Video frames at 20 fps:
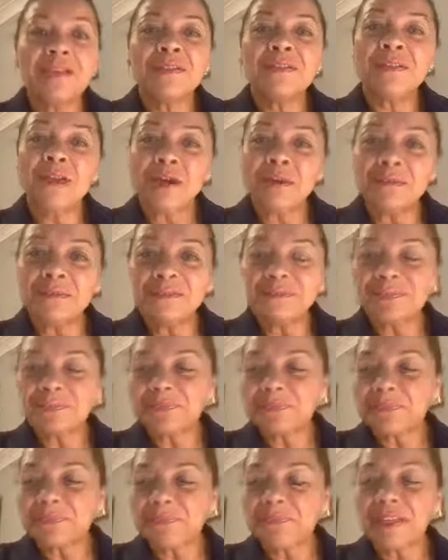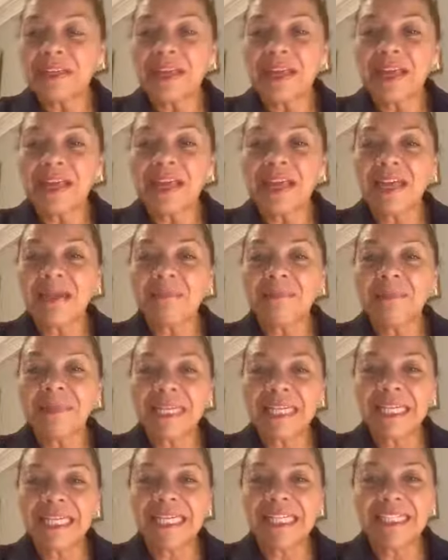So
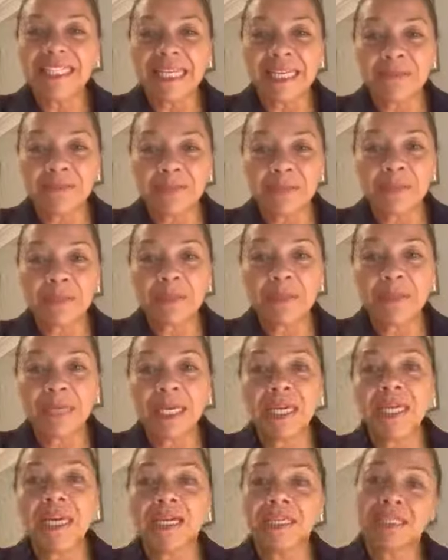please inbox me.